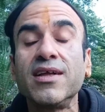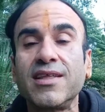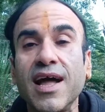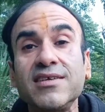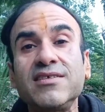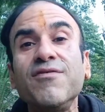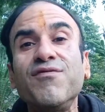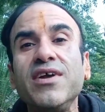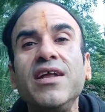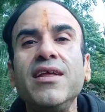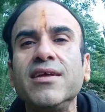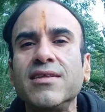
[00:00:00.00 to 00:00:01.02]
That's the
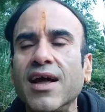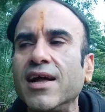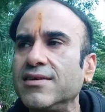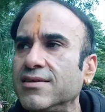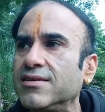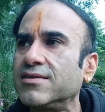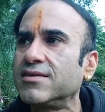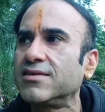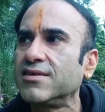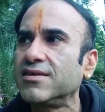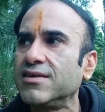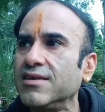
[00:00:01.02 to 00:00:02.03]
feeling that
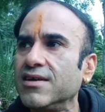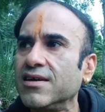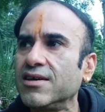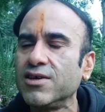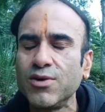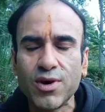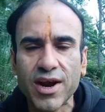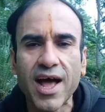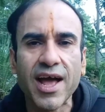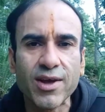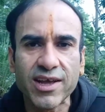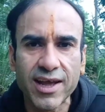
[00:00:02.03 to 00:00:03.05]
you and
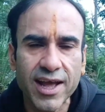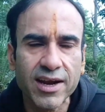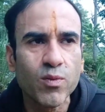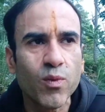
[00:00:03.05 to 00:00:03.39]
I get